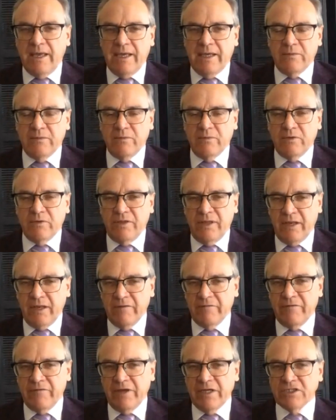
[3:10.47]
And with the
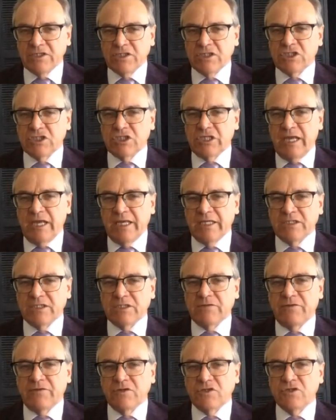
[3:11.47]
elevation
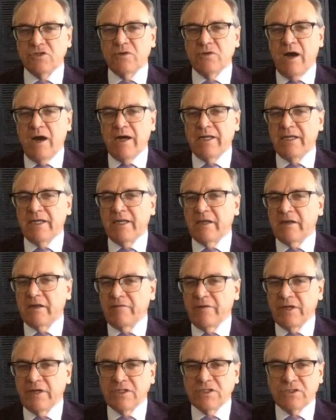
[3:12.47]
change, if you're too high in
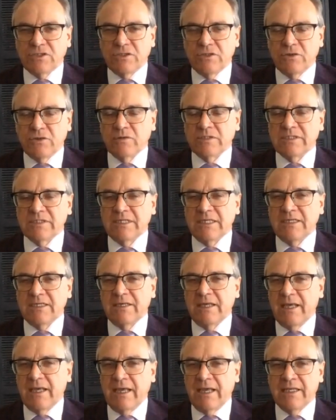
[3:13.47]
elevation, you don't
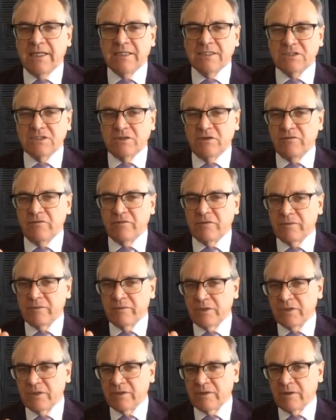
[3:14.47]
see any
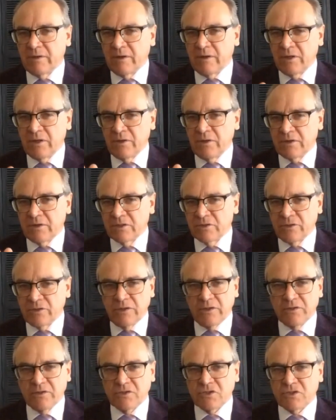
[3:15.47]
silver. You can
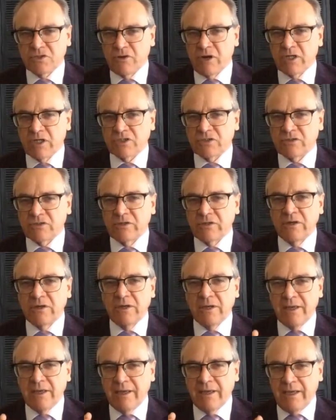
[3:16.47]
drill your structure
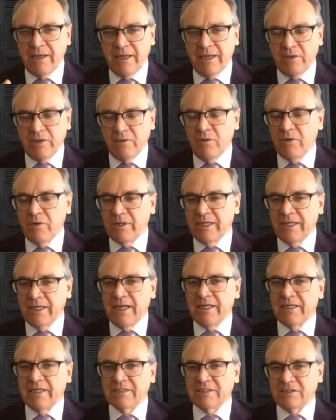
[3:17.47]
and you won't
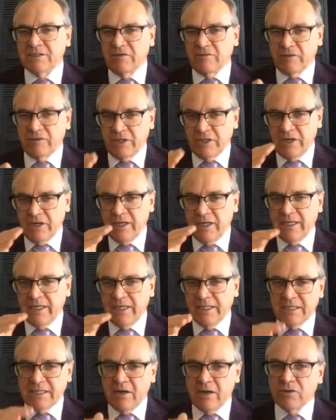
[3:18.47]
get any silver. You got to
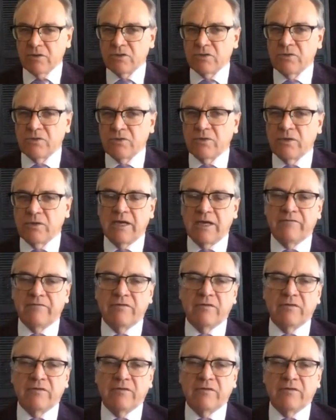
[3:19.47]
get down to a